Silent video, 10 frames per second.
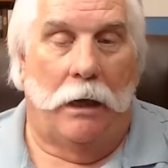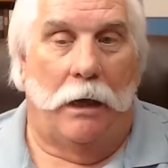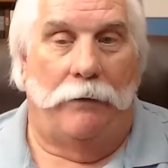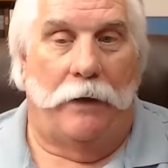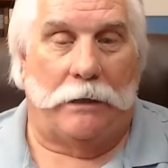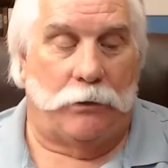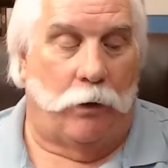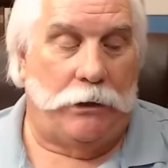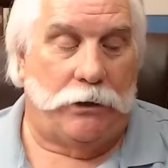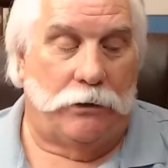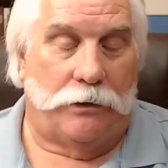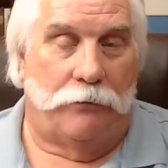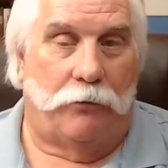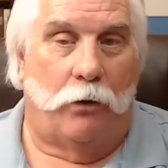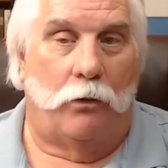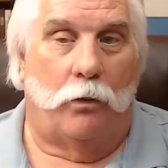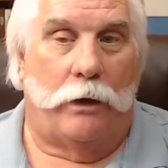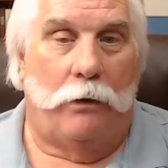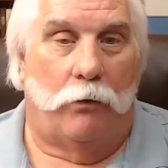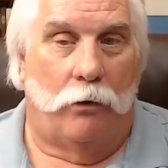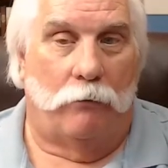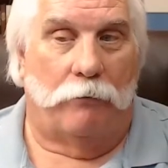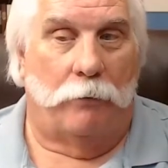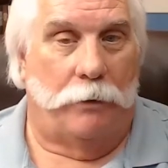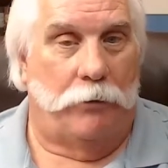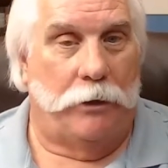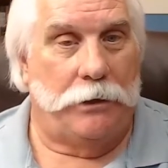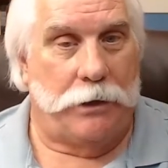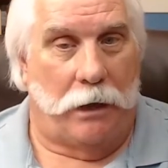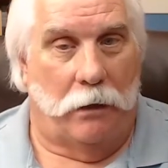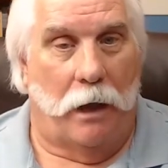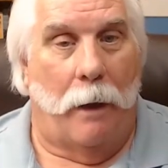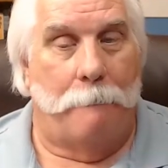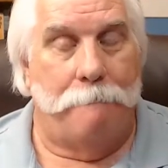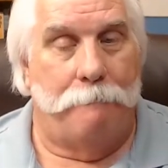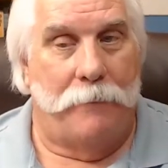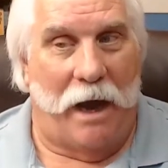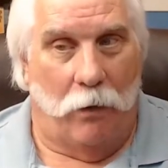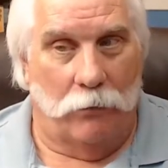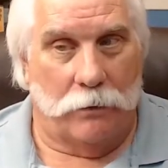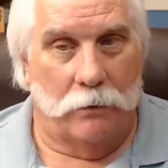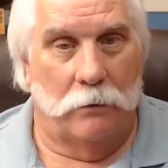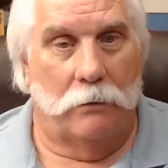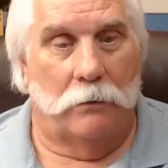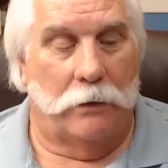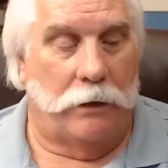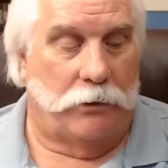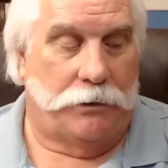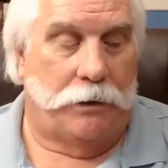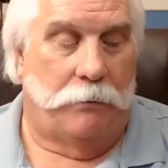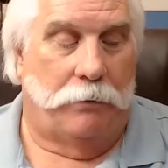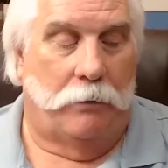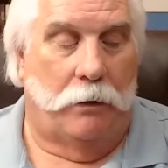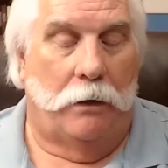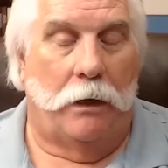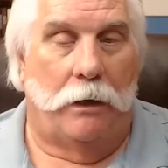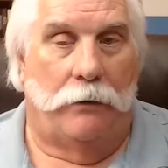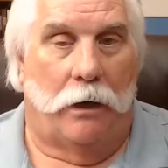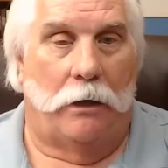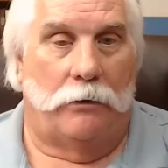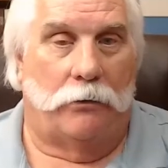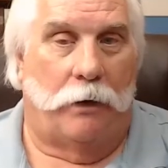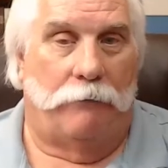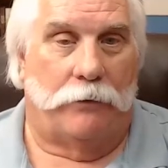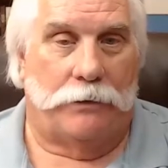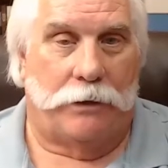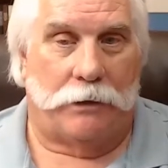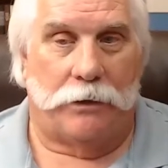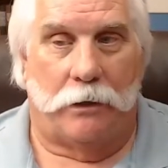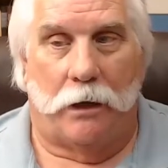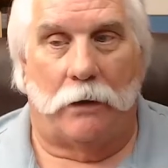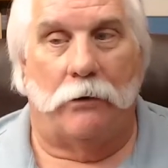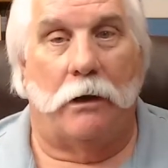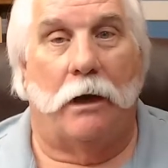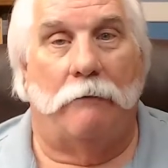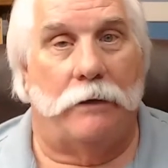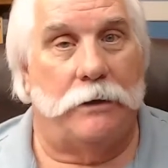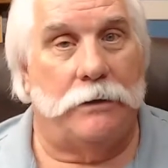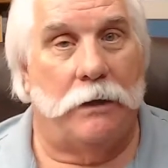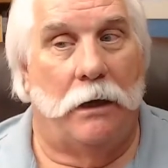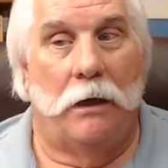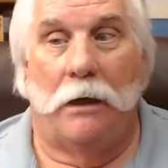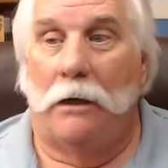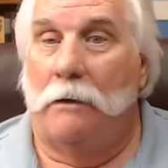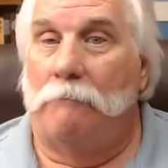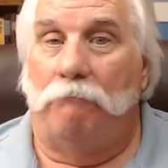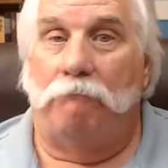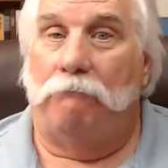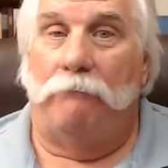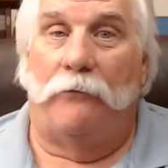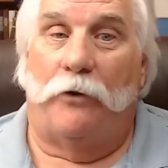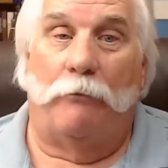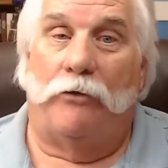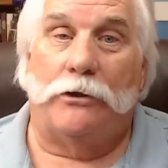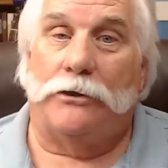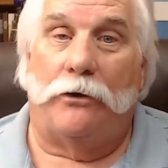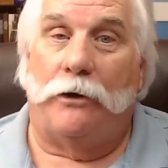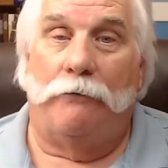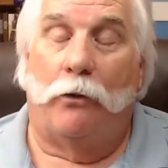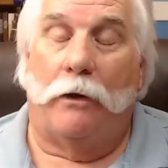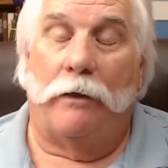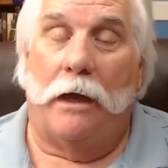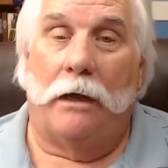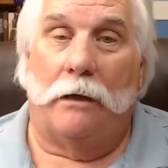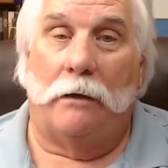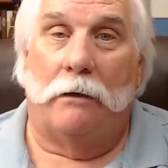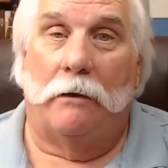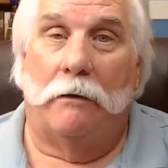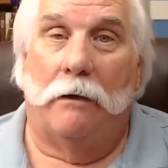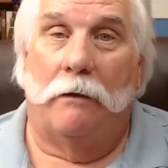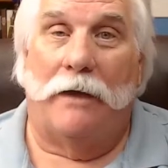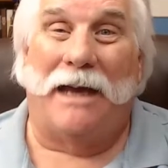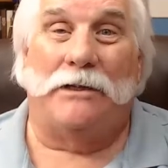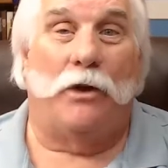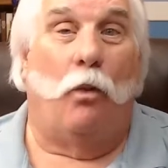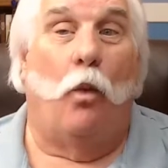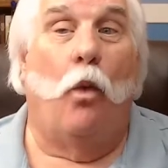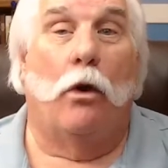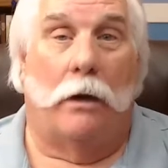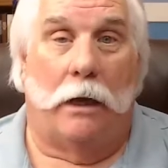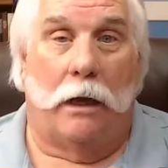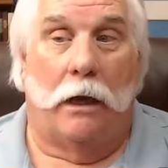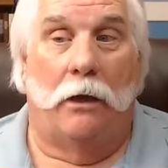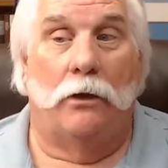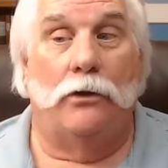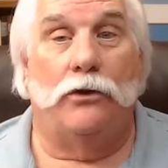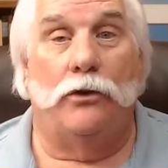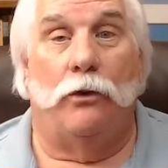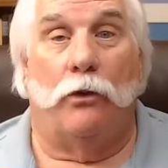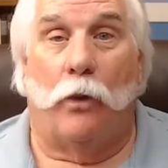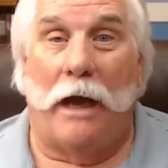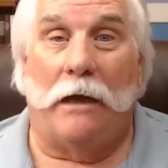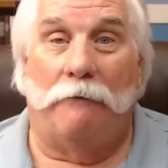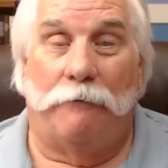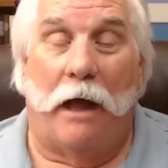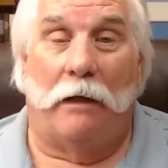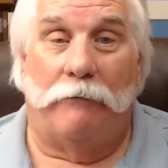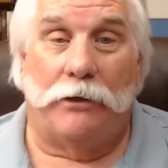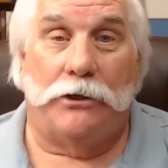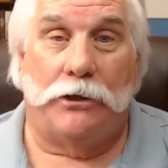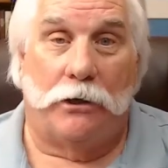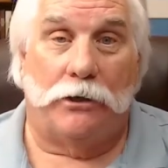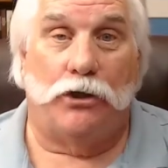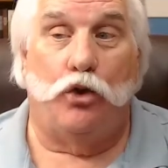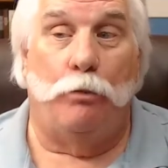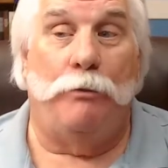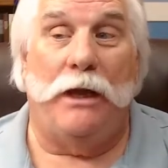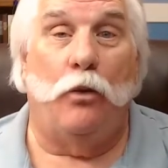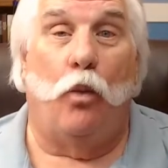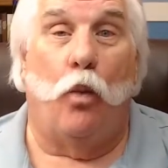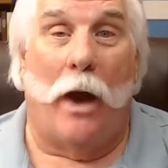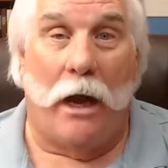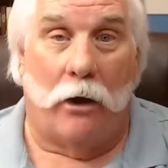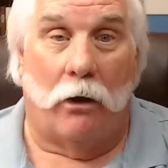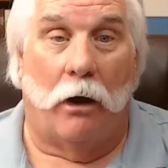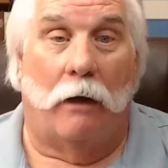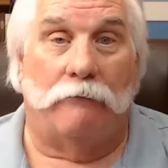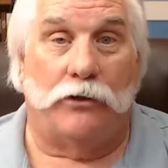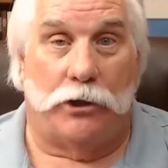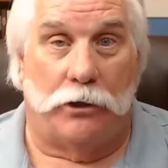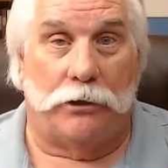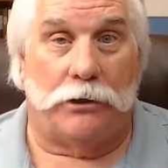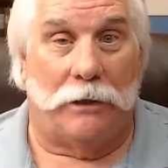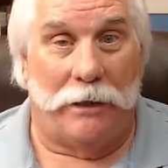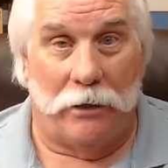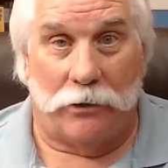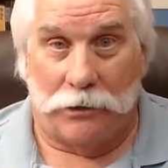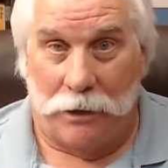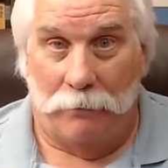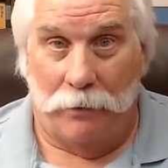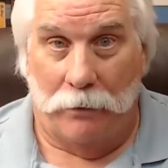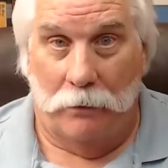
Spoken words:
And that's why Joseph wrote what he wrote from Liberty Jail about about leadership in the 121st section of the Doctrine and Covenants. From verse 34 to the end, that is a warning to the rank and file of the church to beware of church leadership.